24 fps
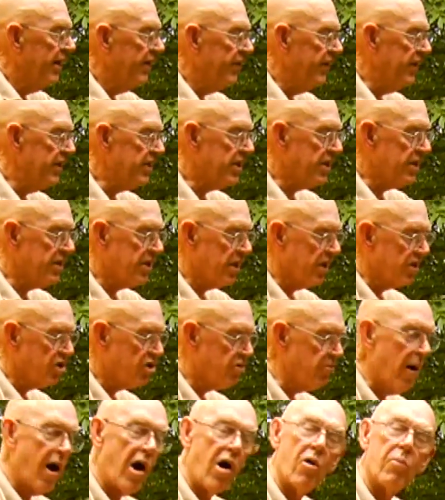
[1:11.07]
This is a
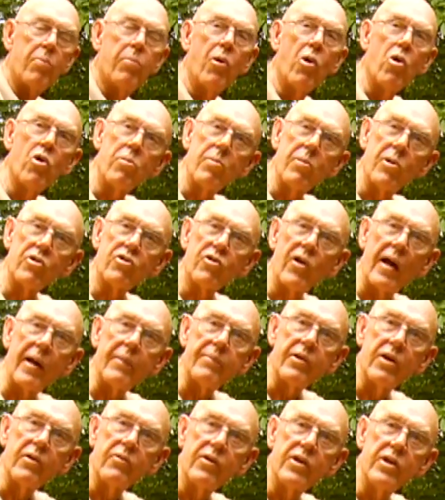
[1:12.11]
small portable trap
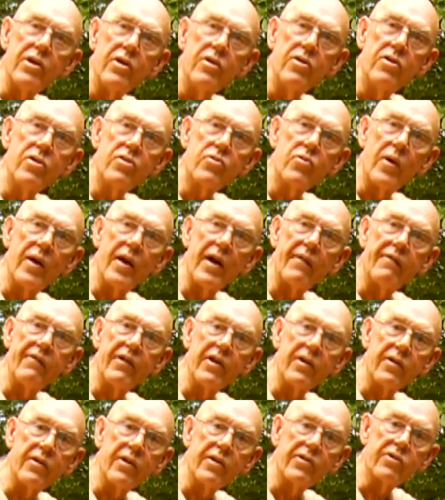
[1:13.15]
that we use. We have
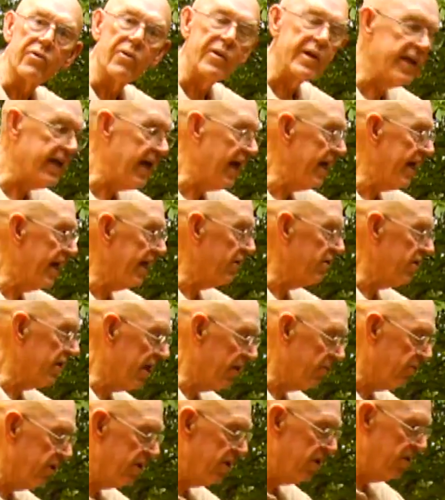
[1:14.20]
another 3 gang
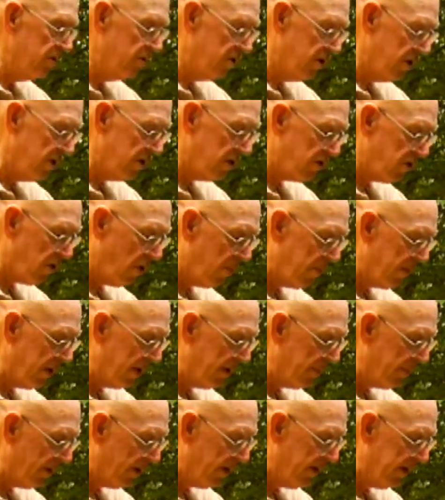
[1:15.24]
that we use here at
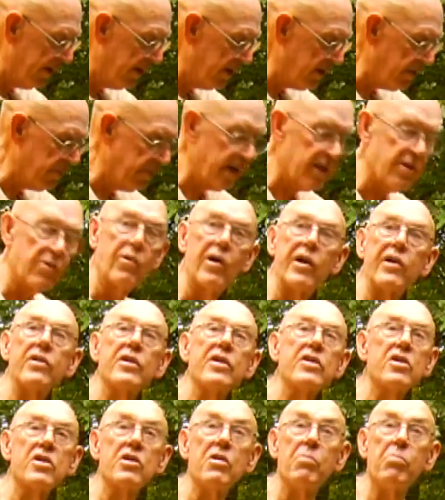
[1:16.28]
Strawberry Plains. By the way,
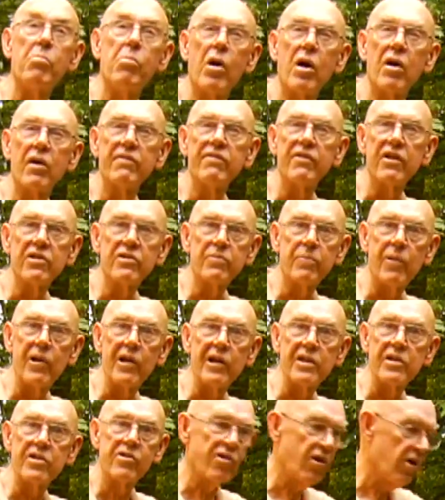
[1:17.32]
this is a marvelous
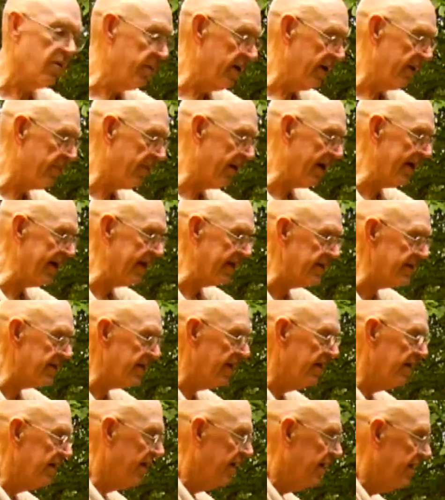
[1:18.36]
place, Strawberry Plains.
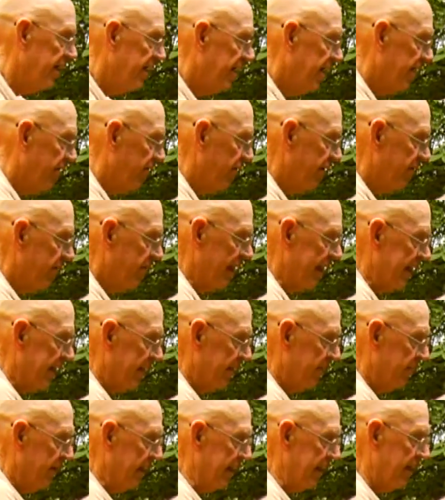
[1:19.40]
We
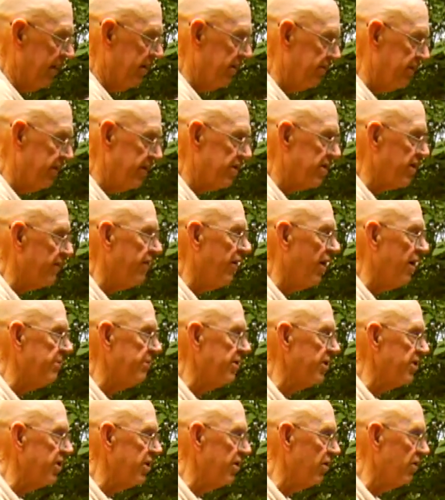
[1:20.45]
banded many hundreds of
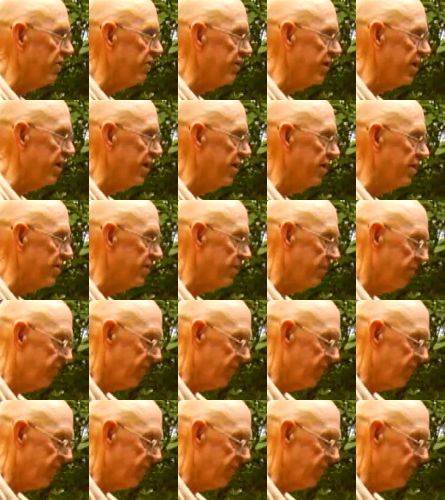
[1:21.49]
hummers here over the years.